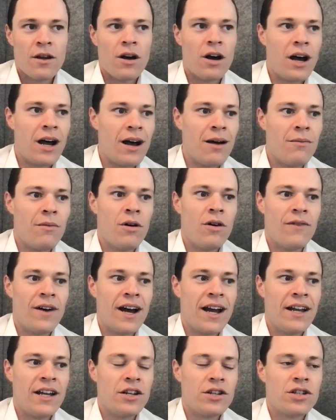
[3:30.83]
of
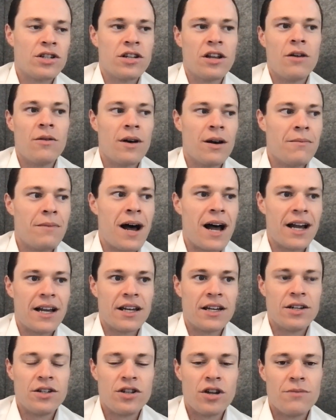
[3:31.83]
a slower
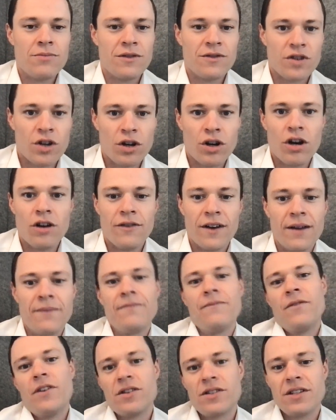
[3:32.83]
market in terms of turnover
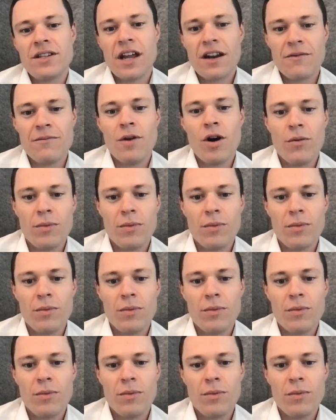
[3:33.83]
versus that of